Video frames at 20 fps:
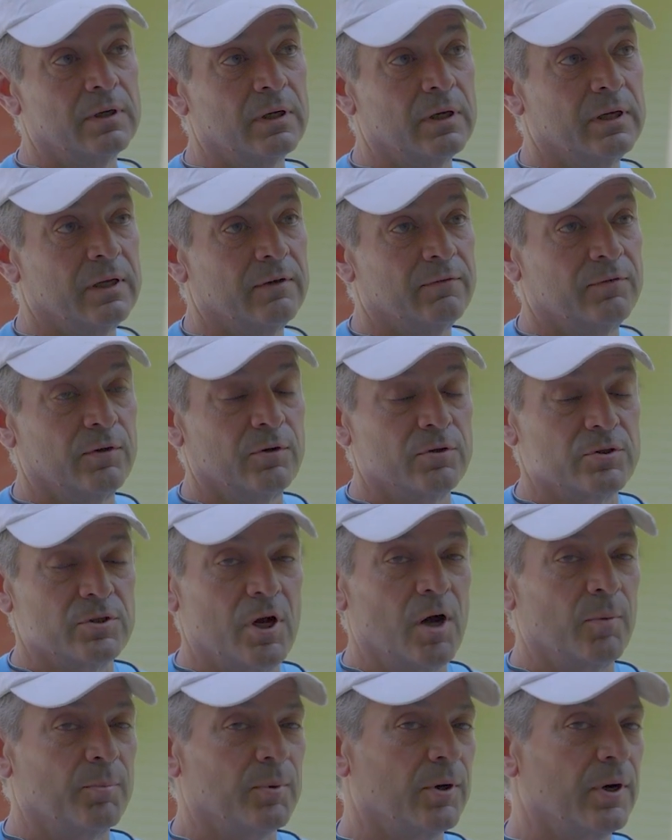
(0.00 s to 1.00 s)
If there's
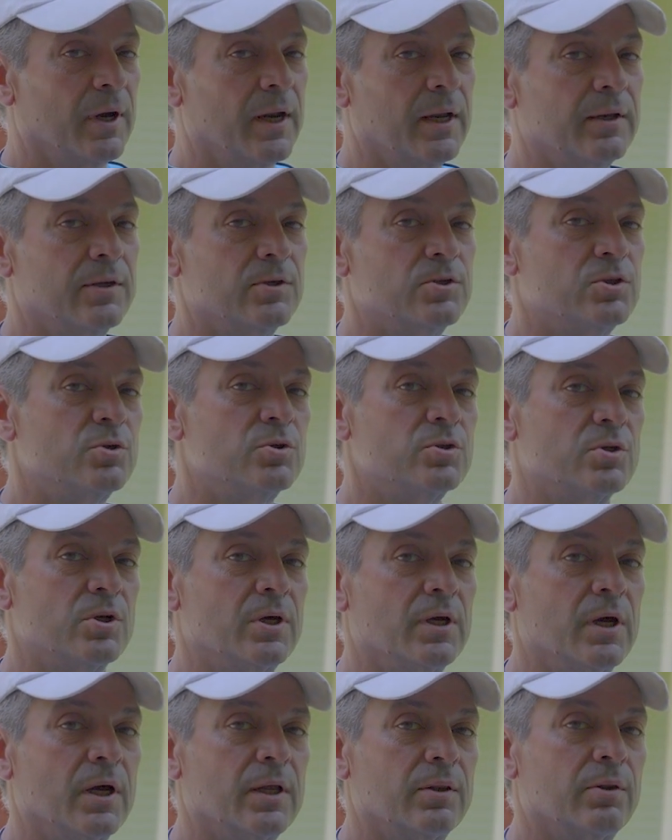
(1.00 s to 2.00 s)
upper end, it's
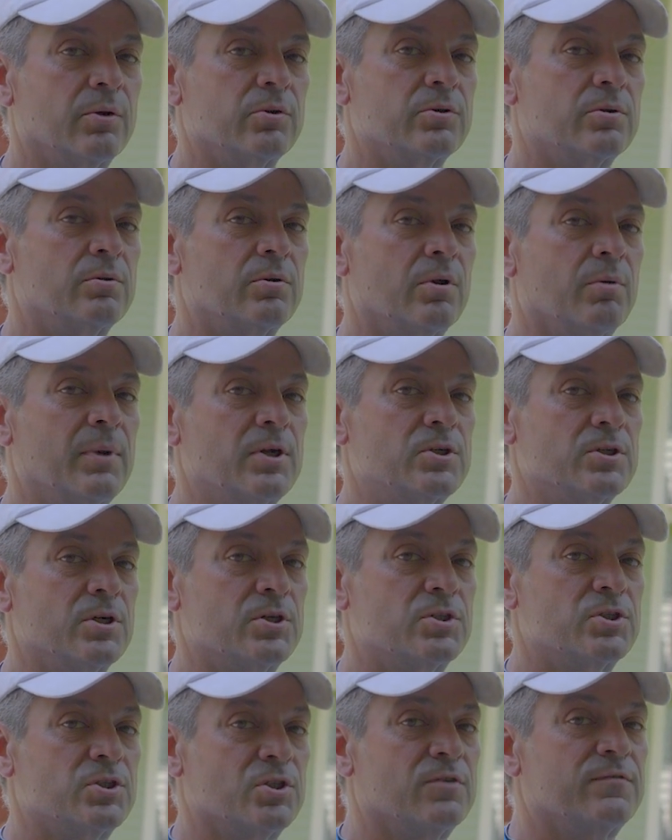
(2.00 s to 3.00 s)
usually, they'll mention
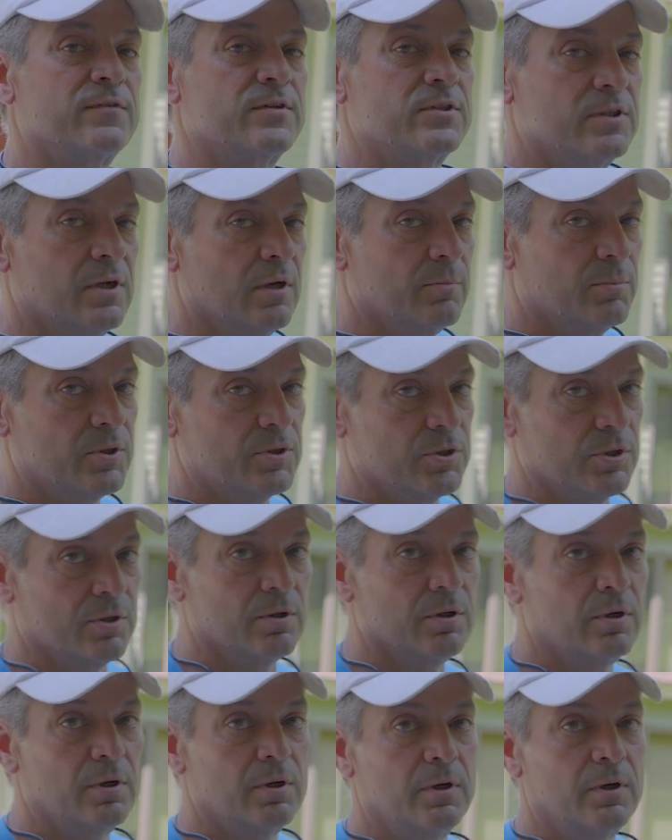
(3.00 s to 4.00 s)
a surface temperature,